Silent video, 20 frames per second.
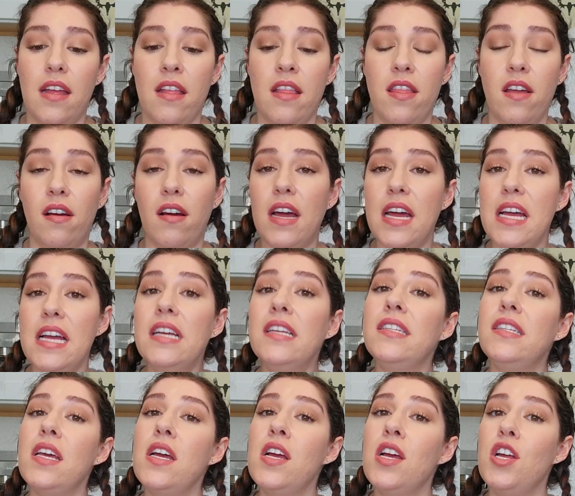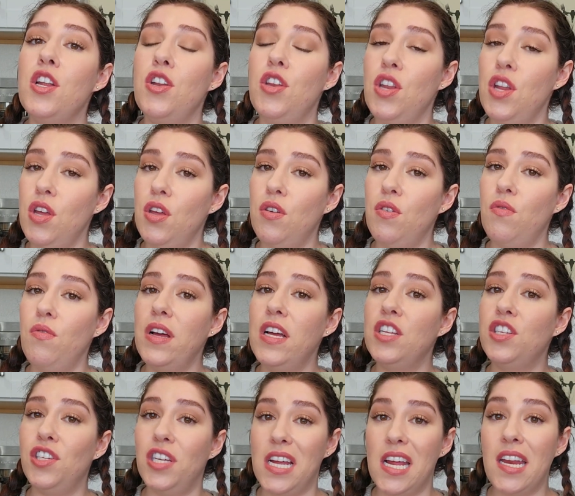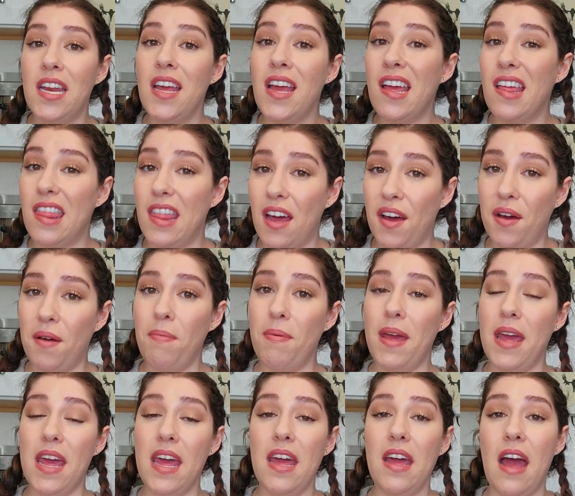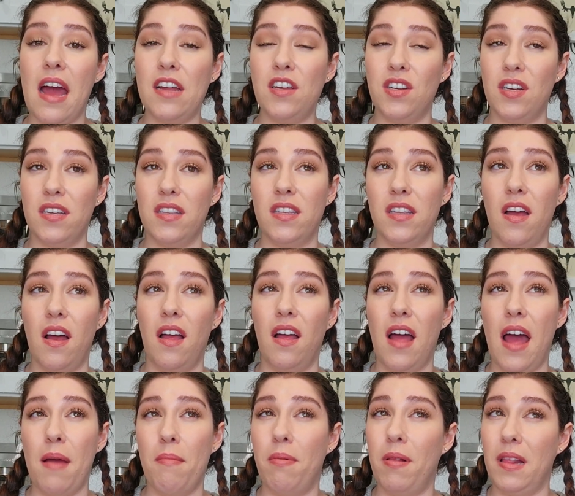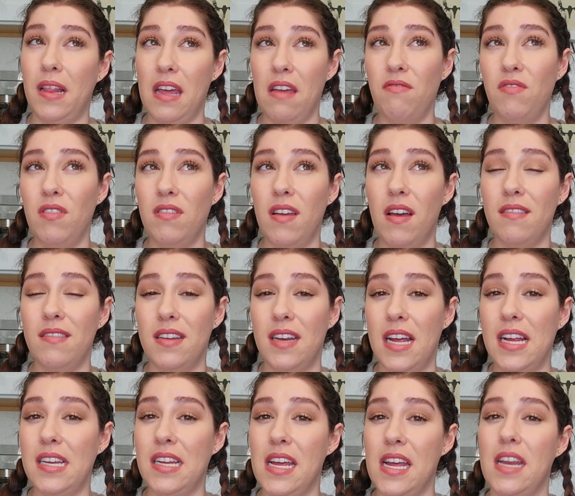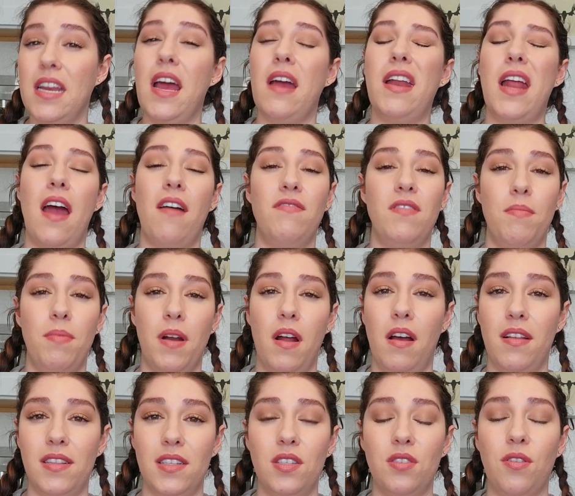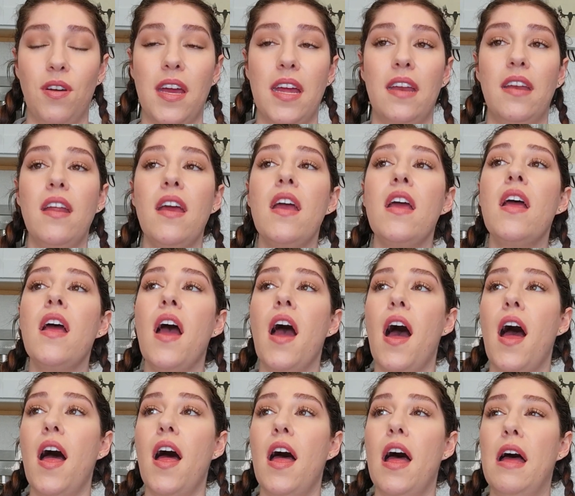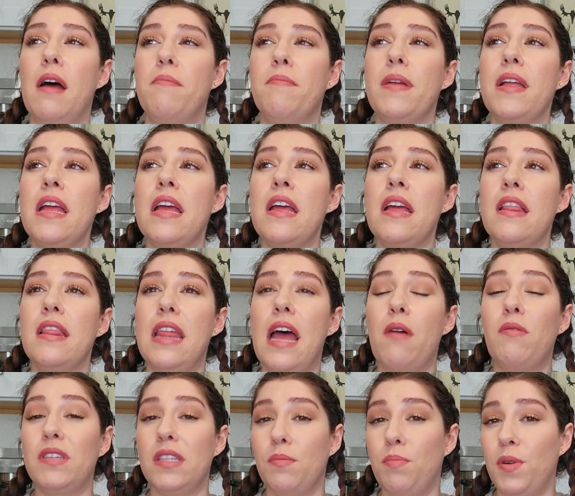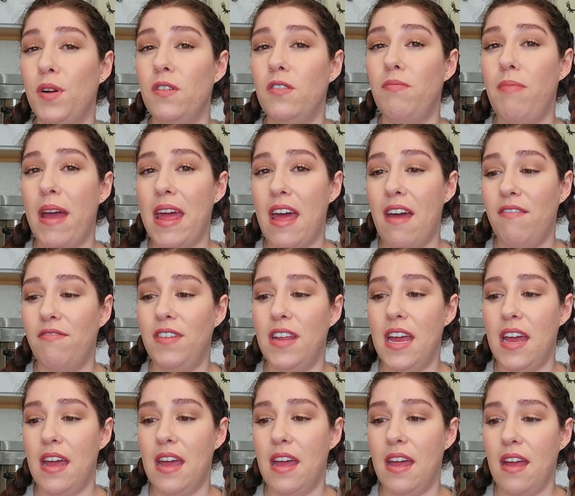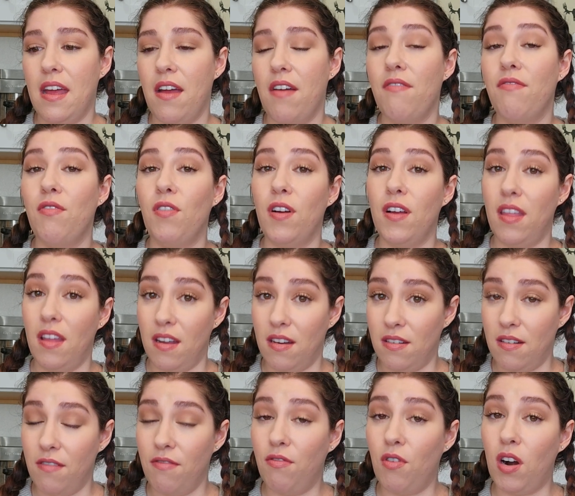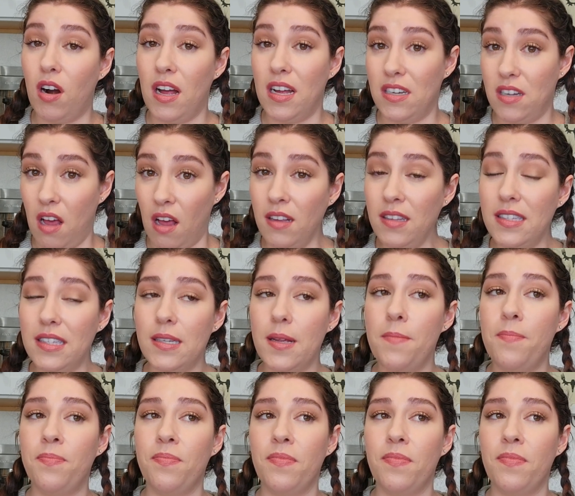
There is new gene therapy I just saw, I believe 2019, I'd have to put it on the screen, that was approved by FDA for adults.